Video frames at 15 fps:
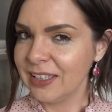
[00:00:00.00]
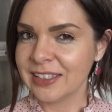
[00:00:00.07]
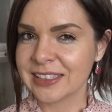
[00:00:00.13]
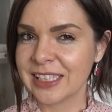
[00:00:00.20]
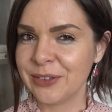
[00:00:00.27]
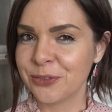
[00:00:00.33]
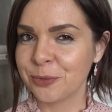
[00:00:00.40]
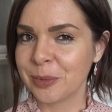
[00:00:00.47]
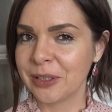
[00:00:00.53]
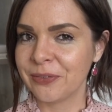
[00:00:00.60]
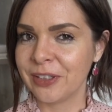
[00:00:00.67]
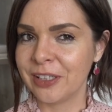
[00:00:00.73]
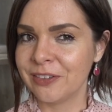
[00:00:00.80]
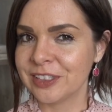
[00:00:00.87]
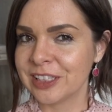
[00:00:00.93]
think that's it for my
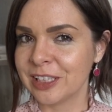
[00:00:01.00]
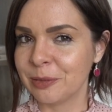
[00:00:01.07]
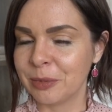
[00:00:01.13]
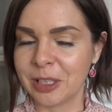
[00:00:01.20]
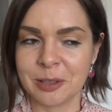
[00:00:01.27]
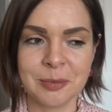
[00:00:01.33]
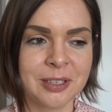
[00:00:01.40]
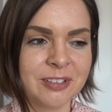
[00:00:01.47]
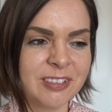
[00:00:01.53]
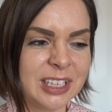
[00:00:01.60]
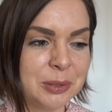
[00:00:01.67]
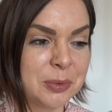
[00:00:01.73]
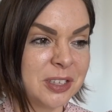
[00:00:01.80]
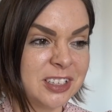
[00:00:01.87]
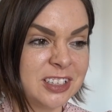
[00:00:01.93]
favourites at the moment. I
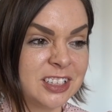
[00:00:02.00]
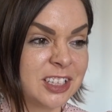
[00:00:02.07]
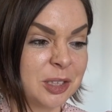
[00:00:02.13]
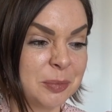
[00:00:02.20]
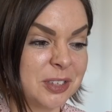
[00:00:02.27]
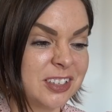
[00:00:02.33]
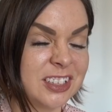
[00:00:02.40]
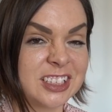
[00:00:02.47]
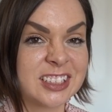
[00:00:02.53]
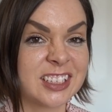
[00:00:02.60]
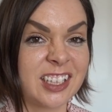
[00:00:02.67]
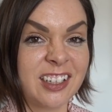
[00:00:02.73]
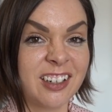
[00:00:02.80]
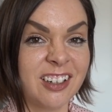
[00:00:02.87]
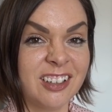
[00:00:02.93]
really wanted to come on and just
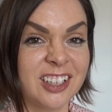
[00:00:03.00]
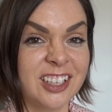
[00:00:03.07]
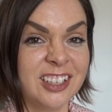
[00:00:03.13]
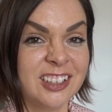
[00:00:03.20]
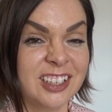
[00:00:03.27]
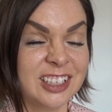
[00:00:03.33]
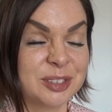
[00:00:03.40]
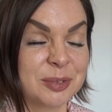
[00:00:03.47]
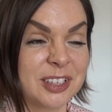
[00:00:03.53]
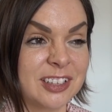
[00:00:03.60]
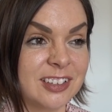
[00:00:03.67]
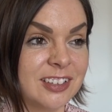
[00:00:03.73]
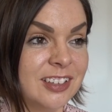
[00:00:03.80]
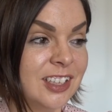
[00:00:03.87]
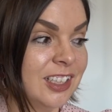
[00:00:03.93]
say hi as
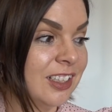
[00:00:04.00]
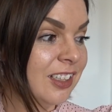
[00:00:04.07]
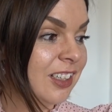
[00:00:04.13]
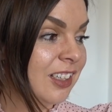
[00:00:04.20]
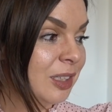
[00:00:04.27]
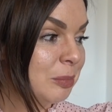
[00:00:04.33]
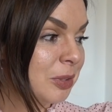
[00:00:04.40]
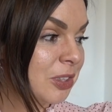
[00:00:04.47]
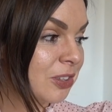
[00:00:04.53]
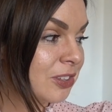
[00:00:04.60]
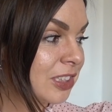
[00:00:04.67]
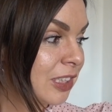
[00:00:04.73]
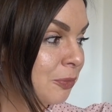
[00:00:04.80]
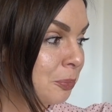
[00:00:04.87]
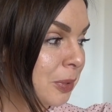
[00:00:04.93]
well,
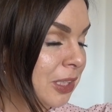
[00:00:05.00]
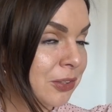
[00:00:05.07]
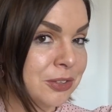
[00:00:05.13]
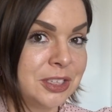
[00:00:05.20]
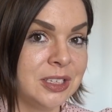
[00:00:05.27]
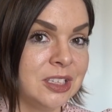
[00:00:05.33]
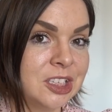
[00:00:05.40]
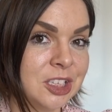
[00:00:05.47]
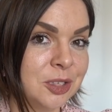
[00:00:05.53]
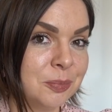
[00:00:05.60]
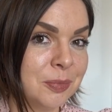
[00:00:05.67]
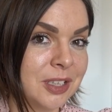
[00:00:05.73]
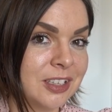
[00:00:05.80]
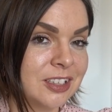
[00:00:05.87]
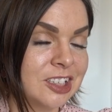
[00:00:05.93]
because I haven't been on
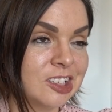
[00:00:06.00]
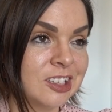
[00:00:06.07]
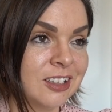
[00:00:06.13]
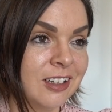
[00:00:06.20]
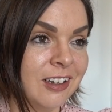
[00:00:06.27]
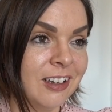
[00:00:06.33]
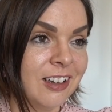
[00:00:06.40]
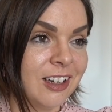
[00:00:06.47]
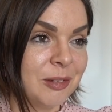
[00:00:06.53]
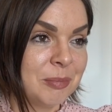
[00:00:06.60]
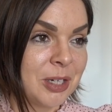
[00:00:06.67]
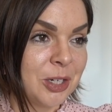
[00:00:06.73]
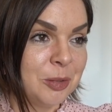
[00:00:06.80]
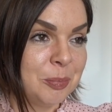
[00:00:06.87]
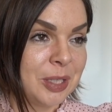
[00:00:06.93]
YouTube much. I'm
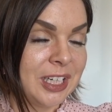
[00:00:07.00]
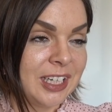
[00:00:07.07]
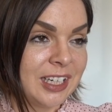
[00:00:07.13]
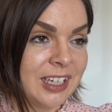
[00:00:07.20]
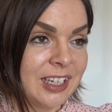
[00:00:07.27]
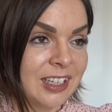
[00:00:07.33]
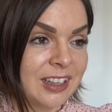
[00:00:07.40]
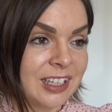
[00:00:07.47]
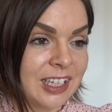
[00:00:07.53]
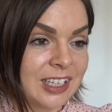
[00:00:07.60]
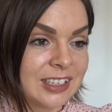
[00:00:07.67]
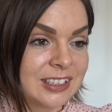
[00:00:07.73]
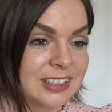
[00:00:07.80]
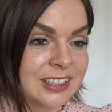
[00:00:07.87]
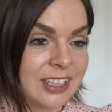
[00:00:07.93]
hoping
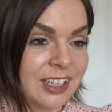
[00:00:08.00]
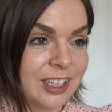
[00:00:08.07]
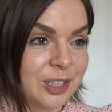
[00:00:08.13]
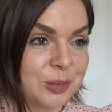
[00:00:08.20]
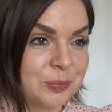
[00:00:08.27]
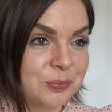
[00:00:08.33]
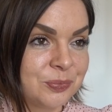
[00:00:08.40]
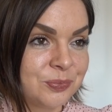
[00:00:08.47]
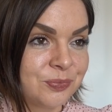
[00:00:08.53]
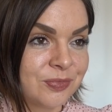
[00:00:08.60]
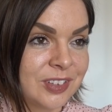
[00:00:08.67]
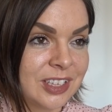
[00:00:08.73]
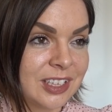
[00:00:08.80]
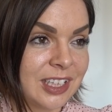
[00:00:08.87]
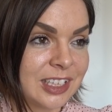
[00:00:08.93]
that
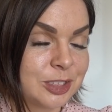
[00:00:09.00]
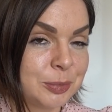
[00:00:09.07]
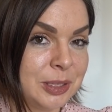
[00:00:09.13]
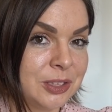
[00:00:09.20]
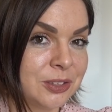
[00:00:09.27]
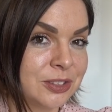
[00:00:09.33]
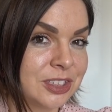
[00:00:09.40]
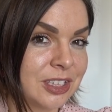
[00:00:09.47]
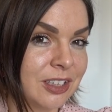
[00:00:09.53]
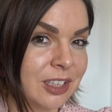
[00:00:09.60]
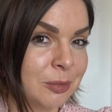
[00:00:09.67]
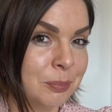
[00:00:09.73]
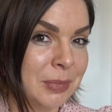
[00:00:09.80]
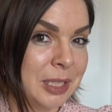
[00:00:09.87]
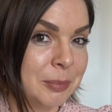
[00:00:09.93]
the next week or so I
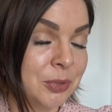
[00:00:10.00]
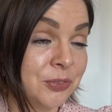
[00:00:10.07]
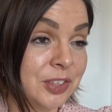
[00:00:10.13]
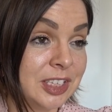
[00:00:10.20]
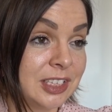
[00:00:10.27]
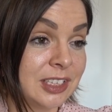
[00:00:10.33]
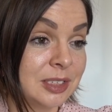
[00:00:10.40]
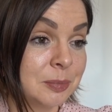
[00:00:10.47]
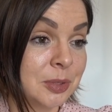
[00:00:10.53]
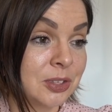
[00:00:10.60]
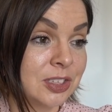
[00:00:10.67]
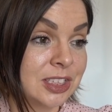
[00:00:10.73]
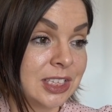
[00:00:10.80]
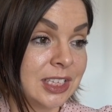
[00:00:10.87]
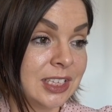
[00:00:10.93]
can make more videos,
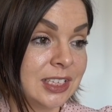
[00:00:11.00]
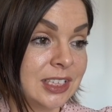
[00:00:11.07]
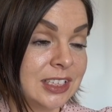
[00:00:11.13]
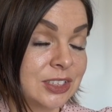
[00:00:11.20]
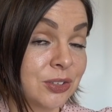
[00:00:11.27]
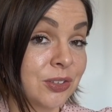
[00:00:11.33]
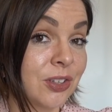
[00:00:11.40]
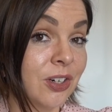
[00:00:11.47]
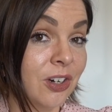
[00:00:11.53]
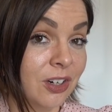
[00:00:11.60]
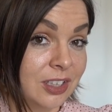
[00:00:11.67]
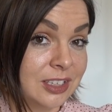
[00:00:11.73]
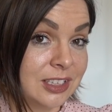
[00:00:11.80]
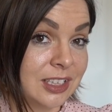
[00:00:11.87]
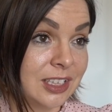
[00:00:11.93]
because Ian is on
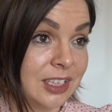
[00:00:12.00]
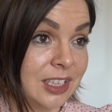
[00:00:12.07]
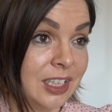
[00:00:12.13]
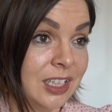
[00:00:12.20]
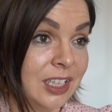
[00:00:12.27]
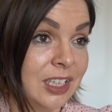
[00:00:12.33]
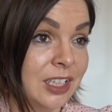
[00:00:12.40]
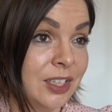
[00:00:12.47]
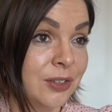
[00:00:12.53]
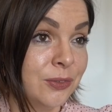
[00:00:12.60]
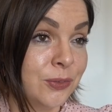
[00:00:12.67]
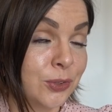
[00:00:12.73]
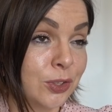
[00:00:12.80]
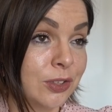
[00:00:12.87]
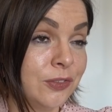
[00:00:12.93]
holiday
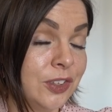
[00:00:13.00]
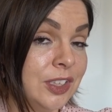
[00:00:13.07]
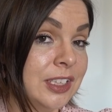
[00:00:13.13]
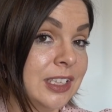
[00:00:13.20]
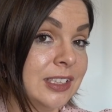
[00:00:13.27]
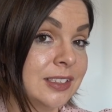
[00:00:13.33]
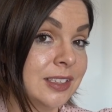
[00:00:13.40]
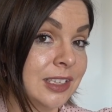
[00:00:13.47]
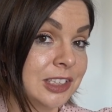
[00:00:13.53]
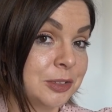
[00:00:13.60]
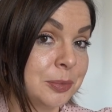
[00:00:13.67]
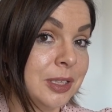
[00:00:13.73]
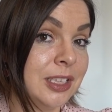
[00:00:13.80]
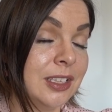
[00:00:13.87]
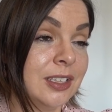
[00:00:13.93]
for a few days
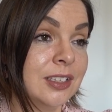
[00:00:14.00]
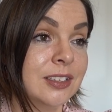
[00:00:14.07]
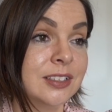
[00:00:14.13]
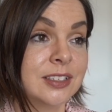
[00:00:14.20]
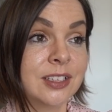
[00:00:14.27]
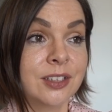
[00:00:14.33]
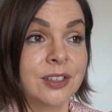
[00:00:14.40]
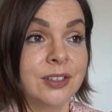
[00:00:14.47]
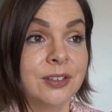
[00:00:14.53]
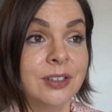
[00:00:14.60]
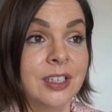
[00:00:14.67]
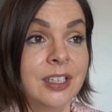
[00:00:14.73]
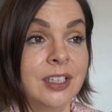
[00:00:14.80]
next week, so